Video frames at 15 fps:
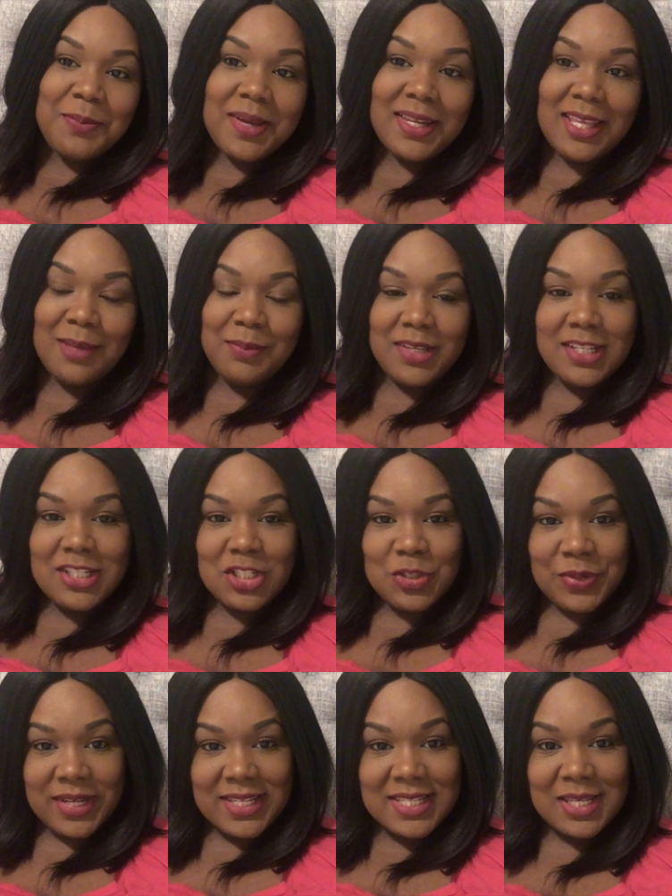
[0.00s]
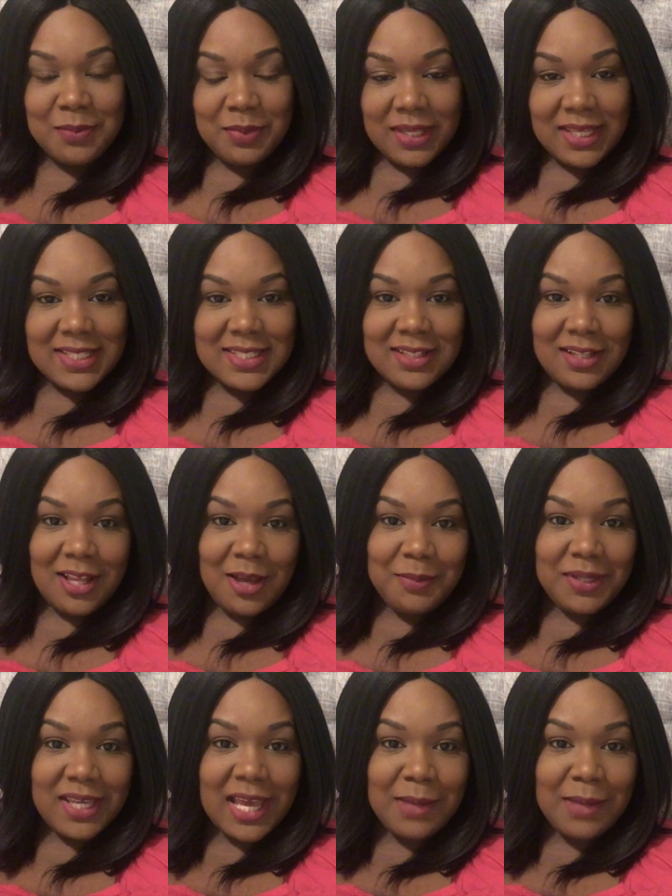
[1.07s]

My name is Tracy Blake Salami.